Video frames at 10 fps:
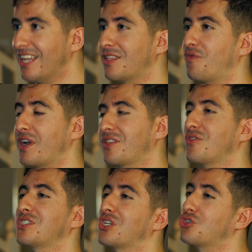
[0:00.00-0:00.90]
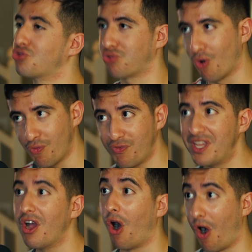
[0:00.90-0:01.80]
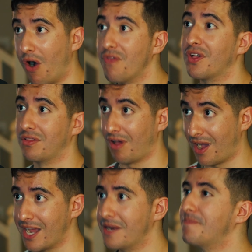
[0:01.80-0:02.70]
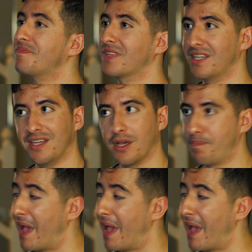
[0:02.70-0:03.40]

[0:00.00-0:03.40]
the fact that there's a trophy on the line, there's a title, man.